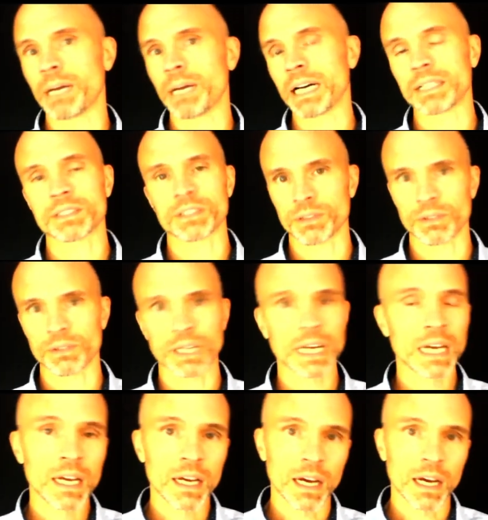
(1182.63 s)
bus or
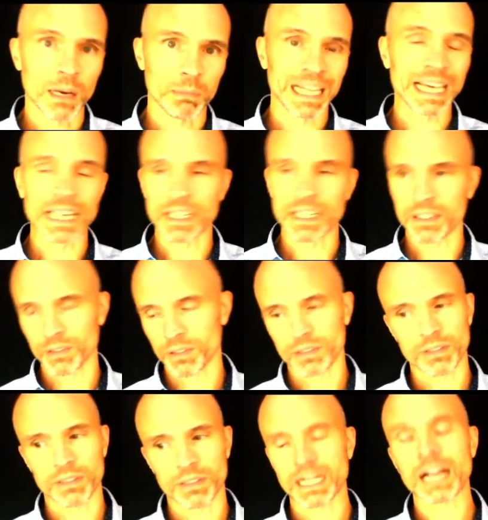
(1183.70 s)
a plane
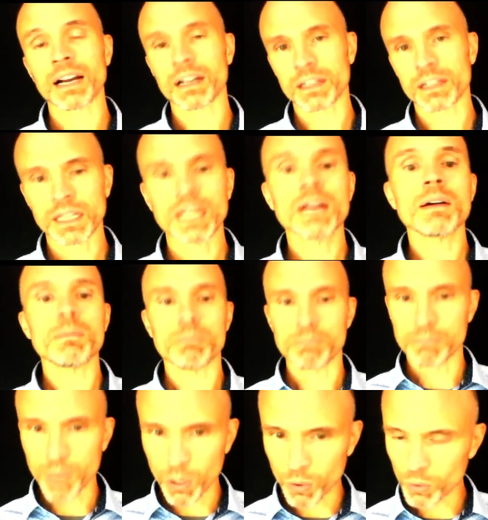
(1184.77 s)
or a car?
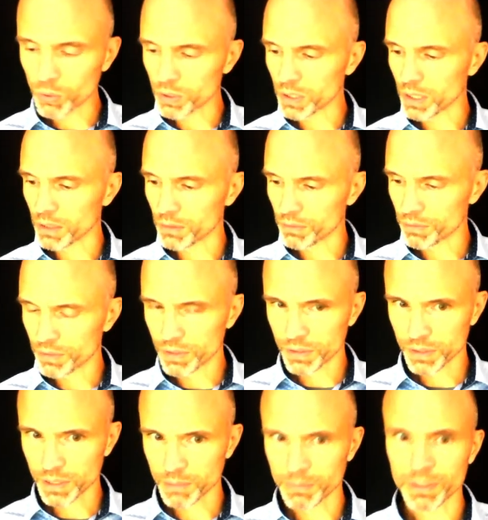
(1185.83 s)
Mode of
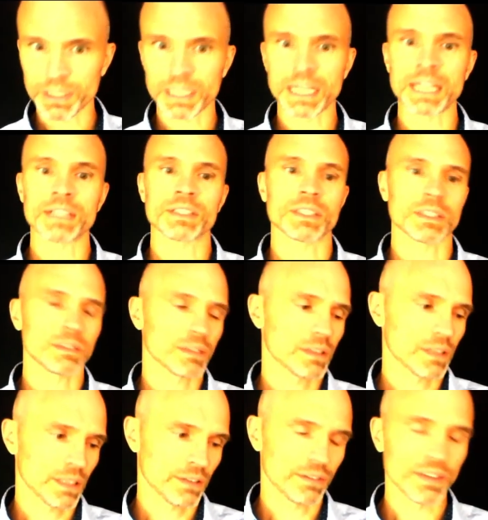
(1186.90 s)

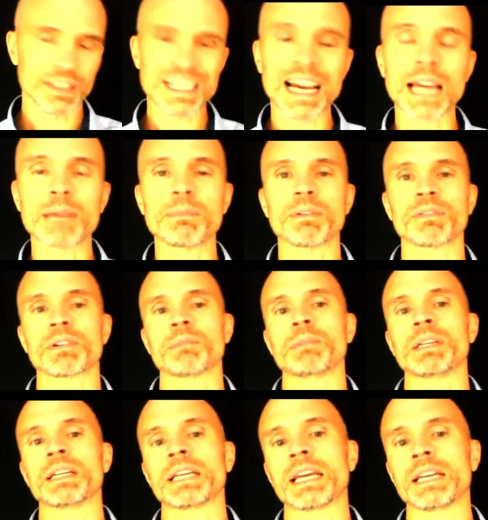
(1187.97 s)
communication is the type of
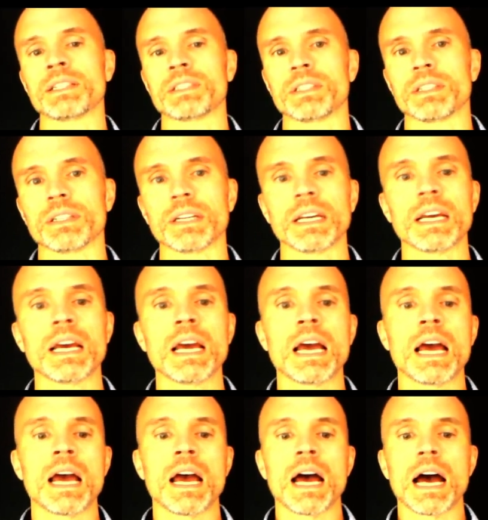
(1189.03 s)
communication.
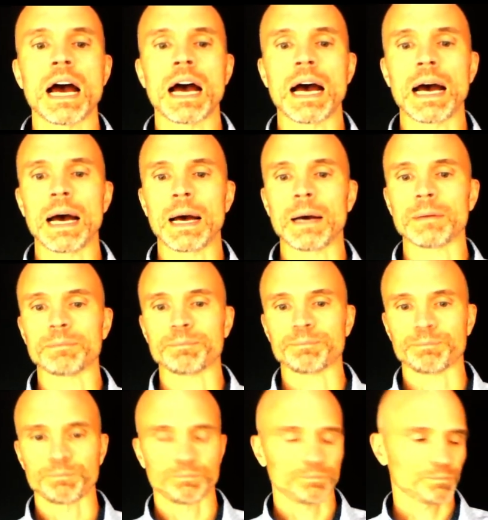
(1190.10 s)

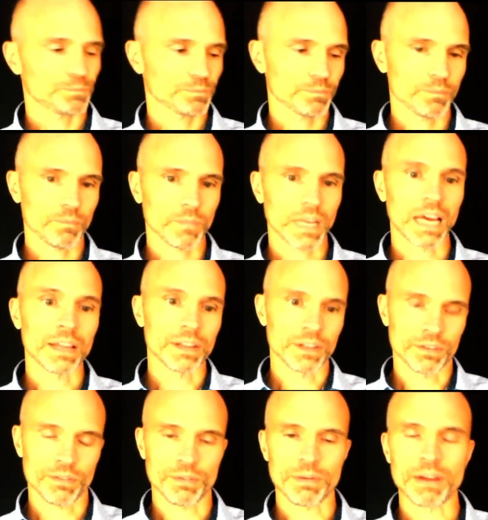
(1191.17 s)

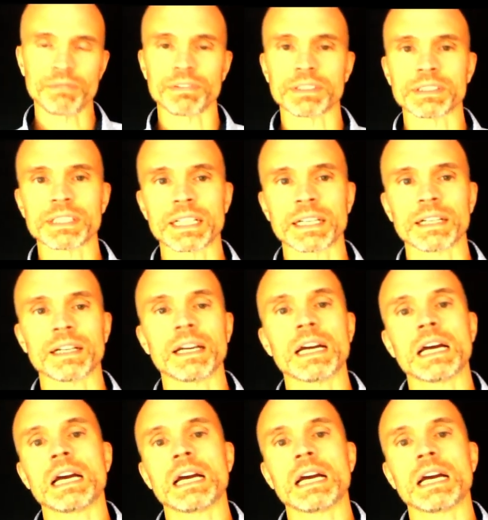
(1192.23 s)
There's the reference there.